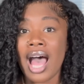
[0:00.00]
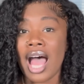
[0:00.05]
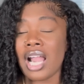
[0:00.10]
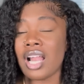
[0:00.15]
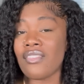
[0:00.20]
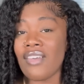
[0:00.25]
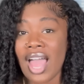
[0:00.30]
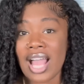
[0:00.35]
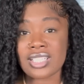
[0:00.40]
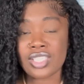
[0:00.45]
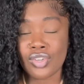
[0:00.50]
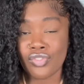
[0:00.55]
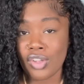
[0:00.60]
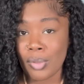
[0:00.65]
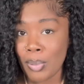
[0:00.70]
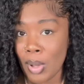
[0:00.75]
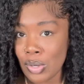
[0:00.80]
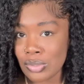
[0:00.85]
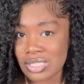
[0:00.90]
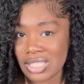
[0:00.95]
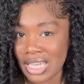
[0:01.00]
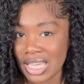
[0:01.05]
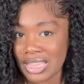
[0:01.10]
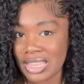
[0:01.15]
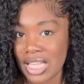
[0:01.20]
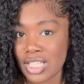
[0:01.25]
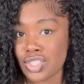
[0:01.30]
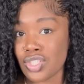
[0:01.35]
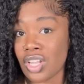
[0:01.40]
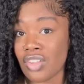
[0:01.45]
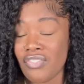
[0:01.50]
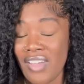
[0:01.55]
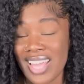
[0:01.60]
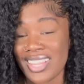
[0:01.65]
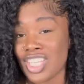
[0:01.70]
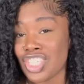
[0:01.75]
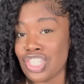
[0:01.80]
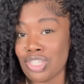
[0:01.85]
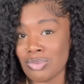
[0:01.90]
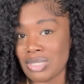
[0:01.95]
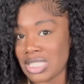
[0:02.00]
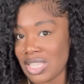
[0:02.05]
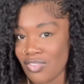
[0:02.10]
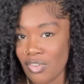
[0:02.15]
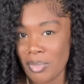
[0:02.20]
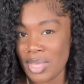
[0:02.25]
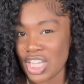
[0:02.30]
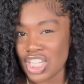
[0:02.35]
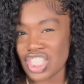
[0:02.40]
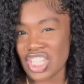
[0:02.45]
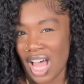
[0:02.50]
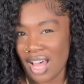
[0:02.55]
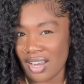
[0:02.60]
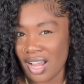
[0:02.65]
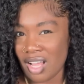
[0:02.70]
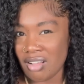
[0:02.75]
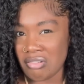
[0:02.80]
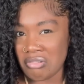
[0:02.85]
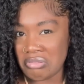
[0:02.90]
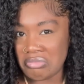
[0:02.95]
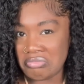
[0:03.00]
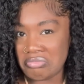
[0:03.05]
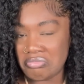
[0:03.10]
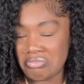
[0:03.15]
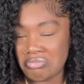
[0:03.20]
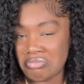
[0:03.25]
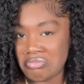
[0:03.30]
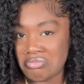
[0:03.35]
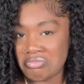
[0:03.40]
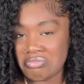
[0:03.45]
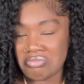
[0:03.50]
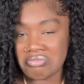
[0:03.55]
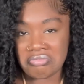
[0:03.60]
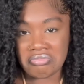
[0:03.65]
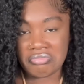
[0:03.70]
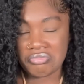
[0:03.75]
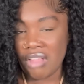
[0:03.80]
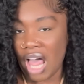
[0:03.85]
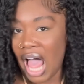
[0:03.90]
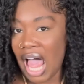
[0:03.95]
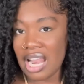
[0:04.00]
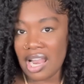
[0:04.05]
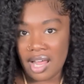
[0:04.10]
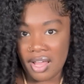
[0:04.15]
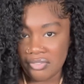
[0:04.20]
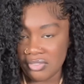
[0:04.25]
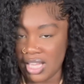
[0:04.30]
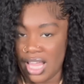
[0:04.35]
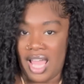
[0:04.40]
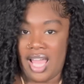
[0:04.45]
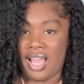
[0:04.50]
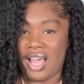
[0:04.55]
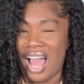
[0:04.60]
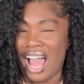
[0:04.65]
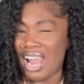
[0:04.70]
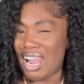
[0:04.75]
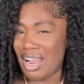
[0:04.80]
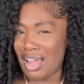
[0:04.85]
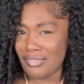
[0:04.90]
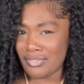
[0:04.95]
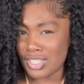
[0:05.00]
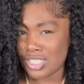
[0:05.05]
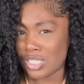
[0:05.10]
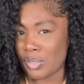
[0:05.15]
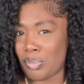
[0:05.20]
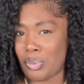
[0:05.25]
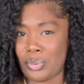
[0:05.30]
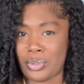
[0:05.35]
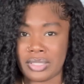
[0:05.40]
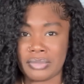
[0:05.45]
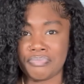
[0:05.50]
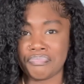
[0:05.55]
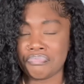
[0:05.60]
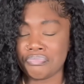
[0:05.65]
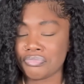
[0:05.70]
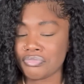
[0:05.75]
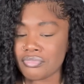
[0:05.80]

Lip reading: I never asked her to repost anything. So the fact that she was giving me a shout out, I love that. I love the support.